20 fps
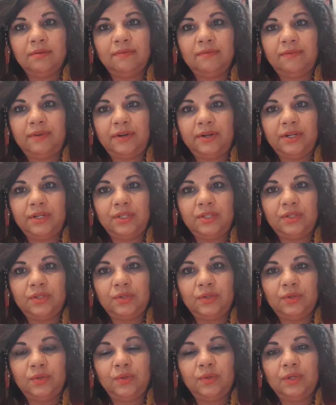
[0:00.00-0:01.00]
very
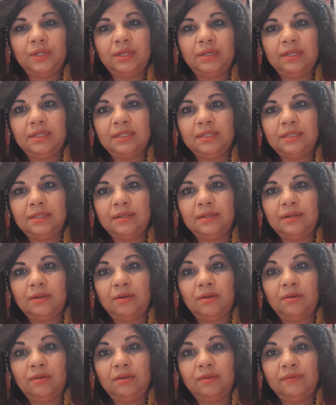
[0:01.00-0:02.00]
soon, and
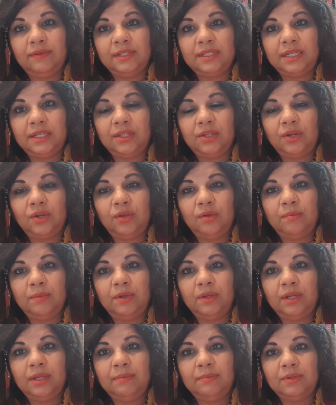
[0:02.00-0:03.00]
obviously the new
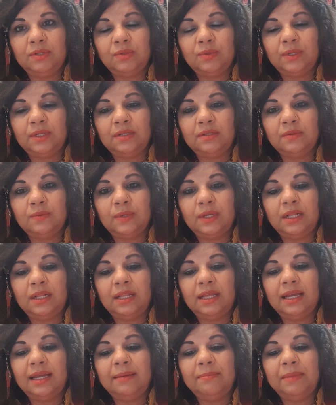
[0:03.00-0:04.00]
moon in between as
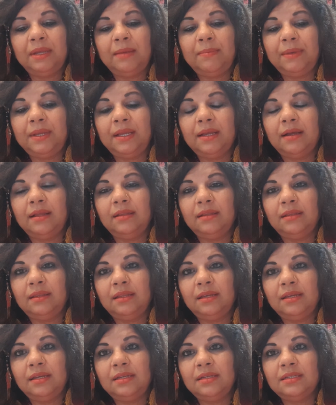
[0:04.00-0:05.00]
well, and maybe other
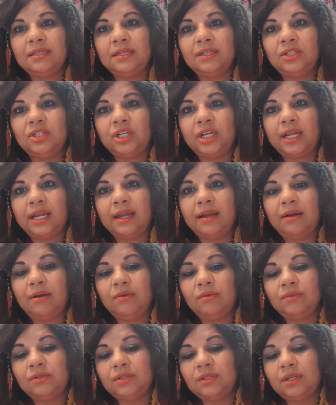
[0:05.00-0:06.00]
things. And check
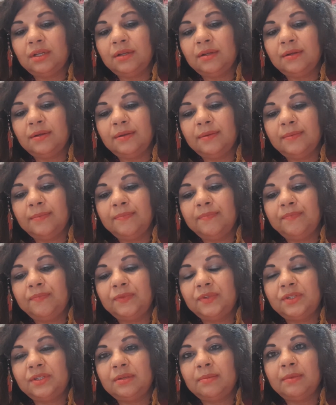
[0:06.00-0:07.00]
out
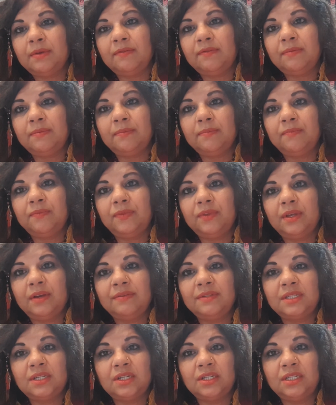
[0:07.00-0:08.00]
some of,
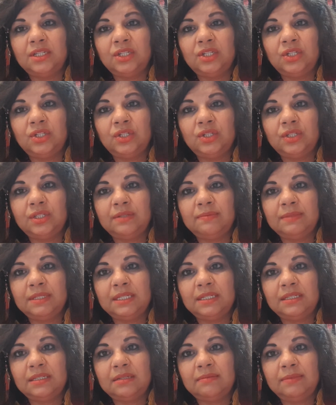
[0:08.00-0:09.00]
I've started to do some
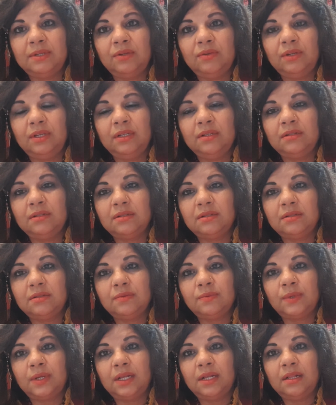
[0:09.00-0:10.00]
testimonials
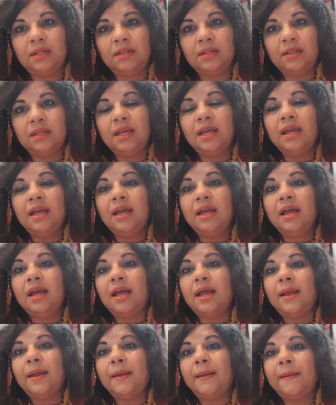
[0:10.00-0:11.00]
as well,
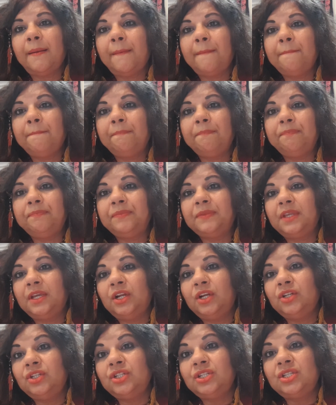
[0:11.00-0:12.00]
you
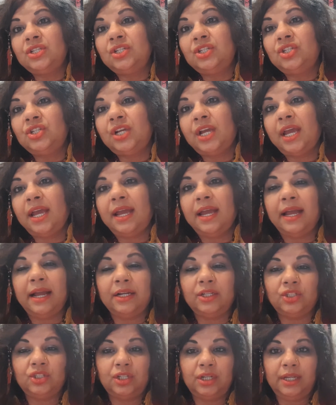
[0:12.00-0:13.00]
know, just to share
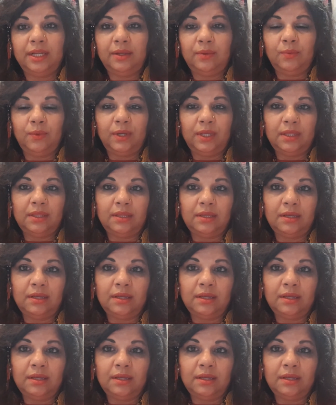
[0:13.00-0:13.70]
actually with